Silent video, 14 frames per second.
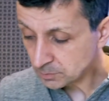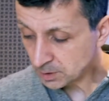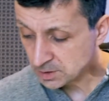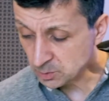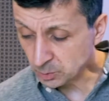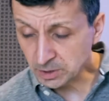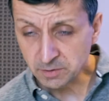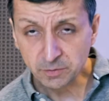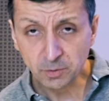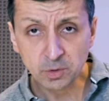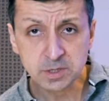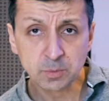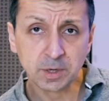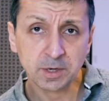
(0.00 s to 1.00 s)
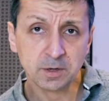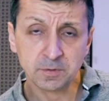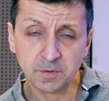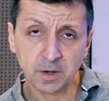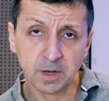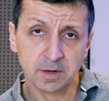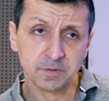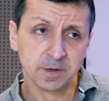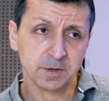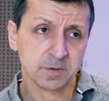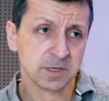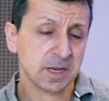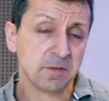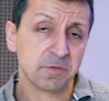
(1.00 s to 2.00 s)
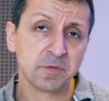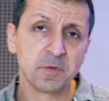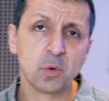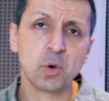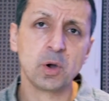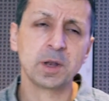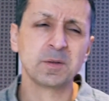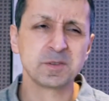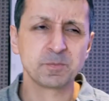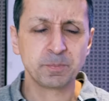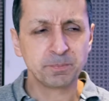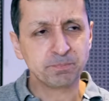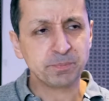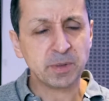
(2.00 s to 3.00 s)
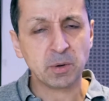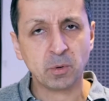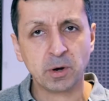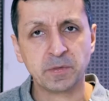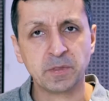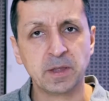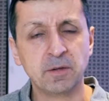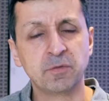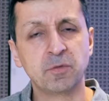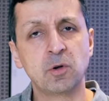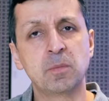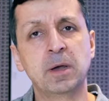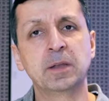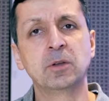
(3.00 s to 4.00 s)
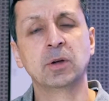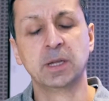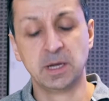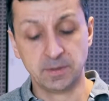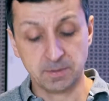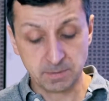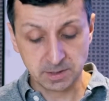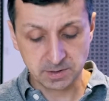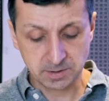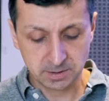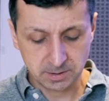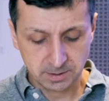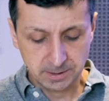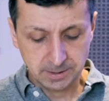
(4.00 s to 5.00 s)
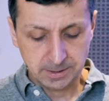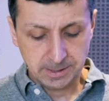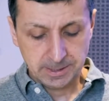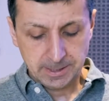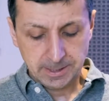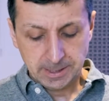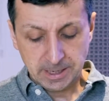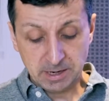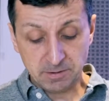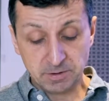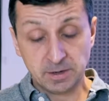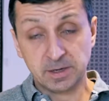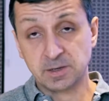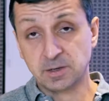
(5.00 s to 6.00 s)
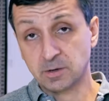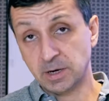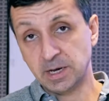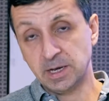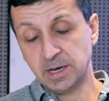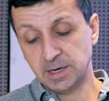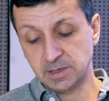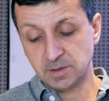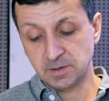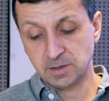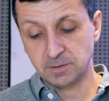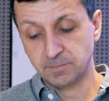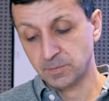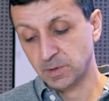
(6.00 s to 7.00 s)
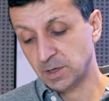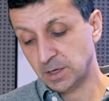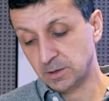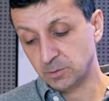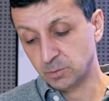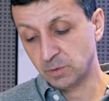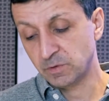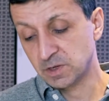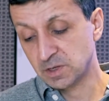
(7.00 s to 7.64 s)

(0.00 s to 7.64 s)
24 to 105, and it was an f4, and I was bit worried the f4 might not cut the mustard, even though it's a great lens. And you know, with the